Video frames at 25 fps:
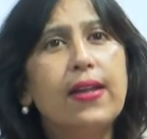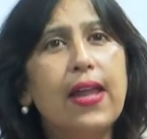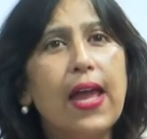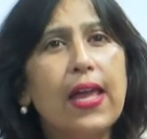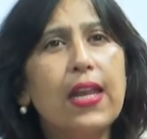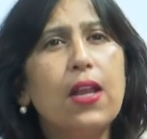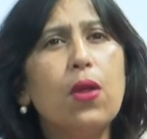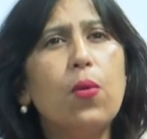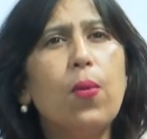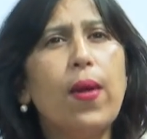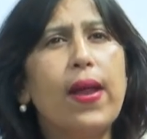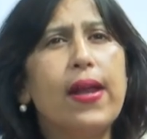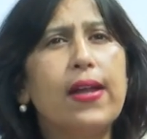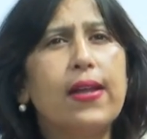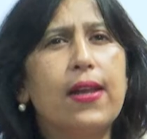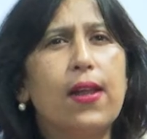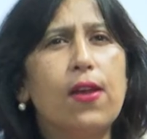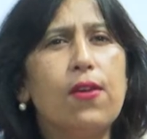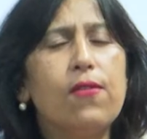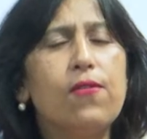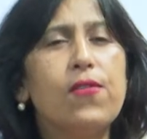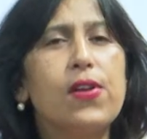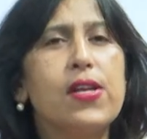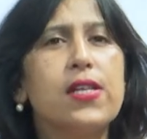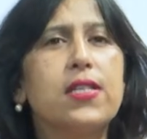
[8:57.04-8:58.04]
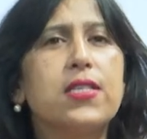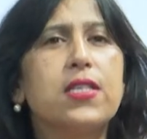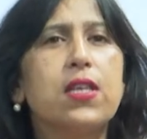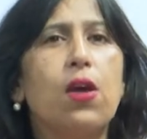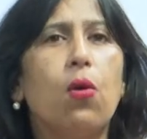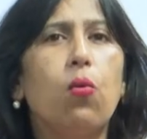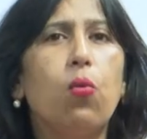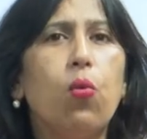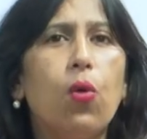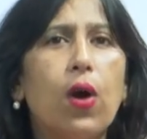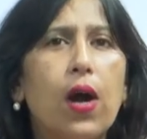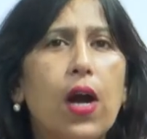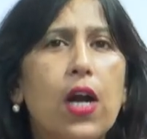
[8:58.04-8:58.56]
Derivative is a
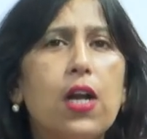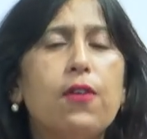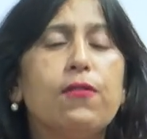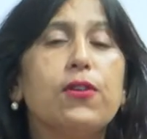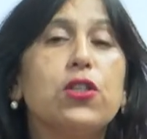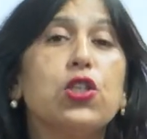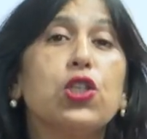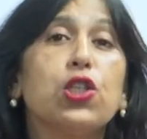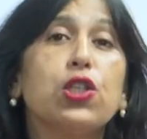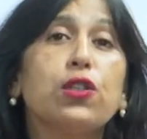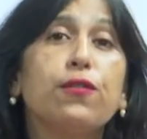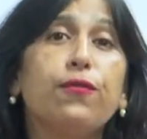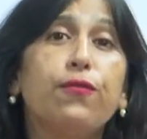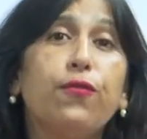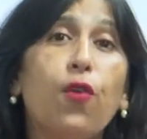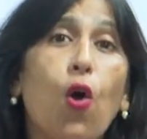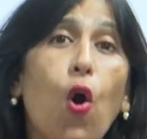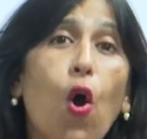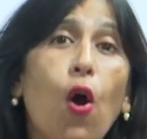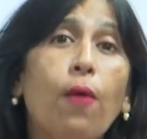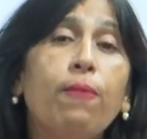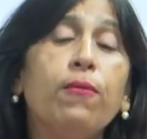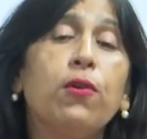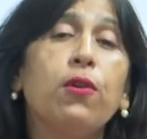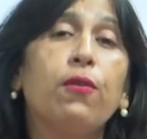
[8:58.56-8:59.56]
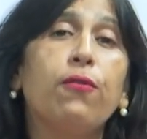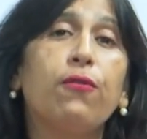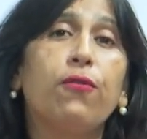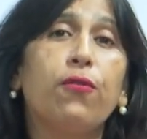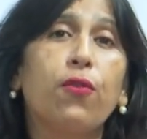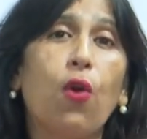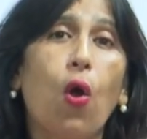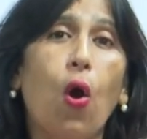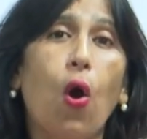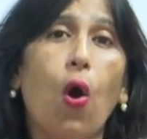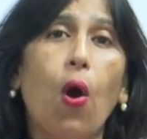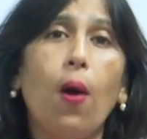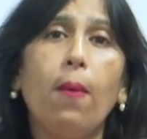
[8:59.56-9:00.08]
word which is formed
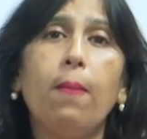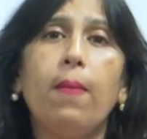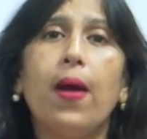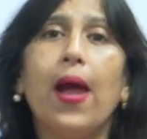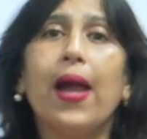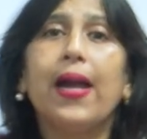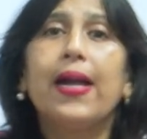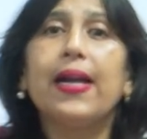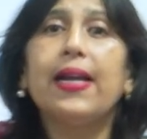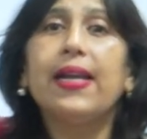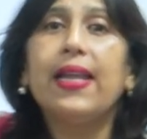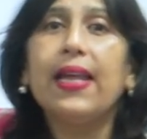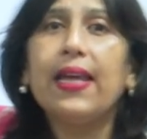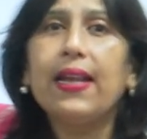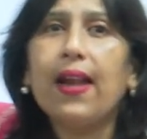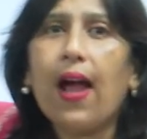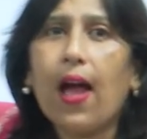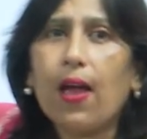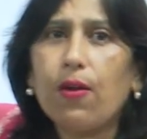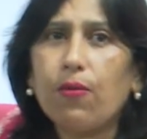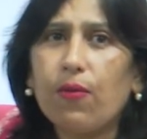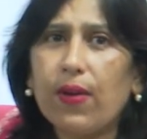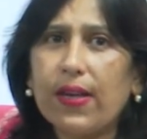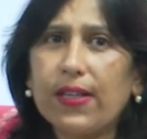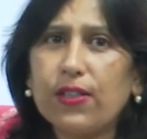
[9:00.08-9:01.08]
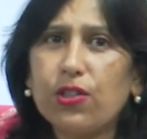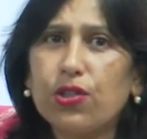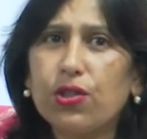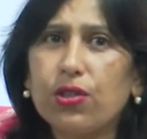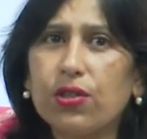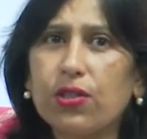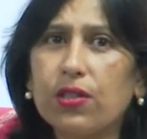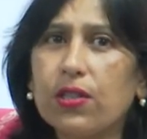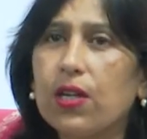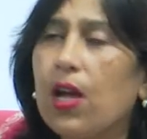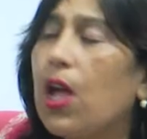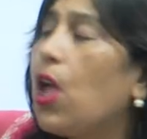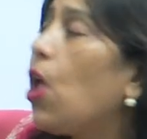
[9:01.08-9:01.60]
from derivation.